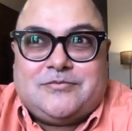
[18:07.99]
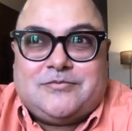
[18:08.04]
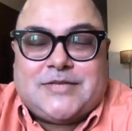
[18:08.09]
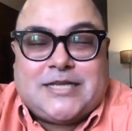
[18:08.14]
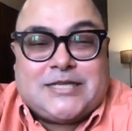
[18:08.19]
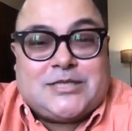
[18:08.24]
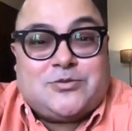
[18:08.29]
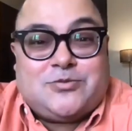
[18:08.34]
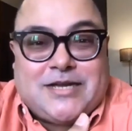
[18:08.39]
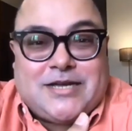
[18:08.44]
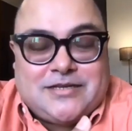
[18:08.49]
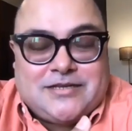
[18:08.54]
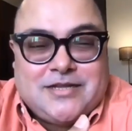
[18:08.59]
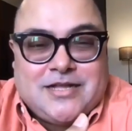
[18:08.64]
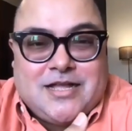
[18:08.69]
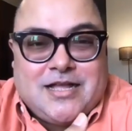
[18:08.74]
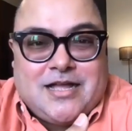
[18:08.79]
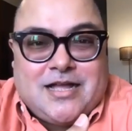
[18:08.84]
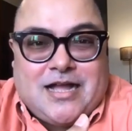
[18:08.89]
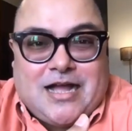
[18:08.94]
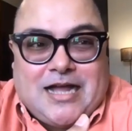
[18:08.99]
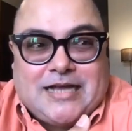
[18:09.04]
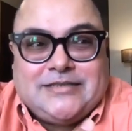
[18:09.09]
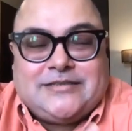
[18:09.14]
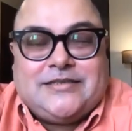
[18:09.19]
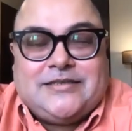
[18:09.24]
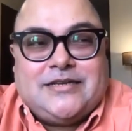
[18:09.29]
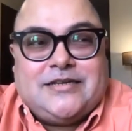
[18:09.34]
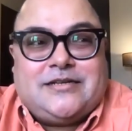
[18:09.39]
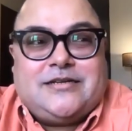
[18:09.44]
that's why I
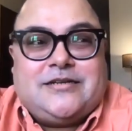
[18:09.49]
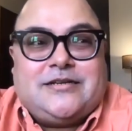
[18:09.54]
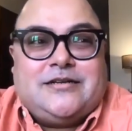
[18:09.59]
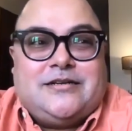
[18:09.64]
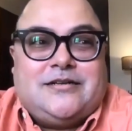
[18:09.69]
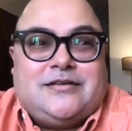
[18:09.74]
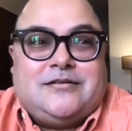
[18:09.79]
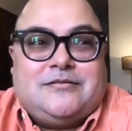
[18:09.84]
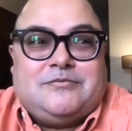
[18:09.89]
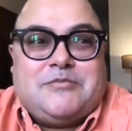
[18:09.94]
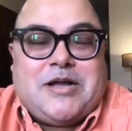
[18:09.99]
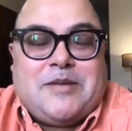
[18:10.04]
think uh,